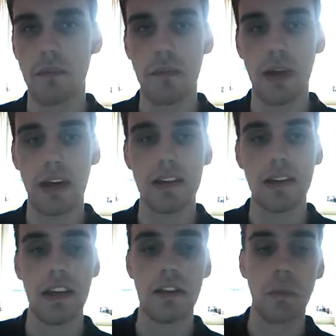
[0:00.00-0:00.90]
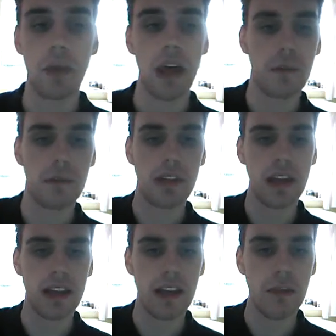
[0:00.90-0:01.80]
but he's a bit
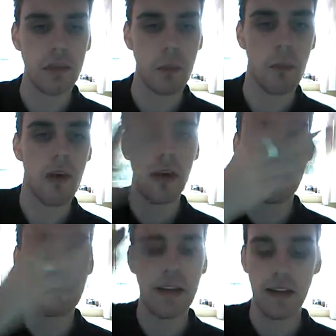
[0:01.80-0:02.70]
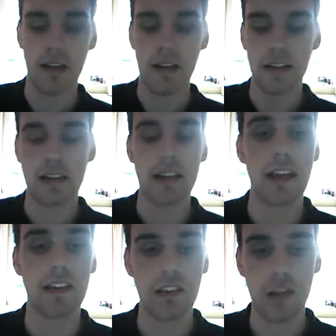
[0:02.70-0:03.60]
upset that he wasn't put in the
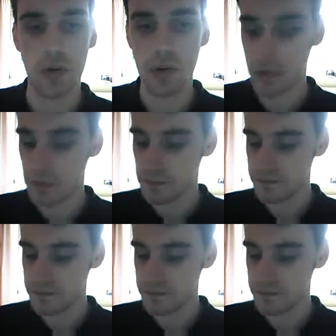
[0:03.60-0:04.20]
Legacy group.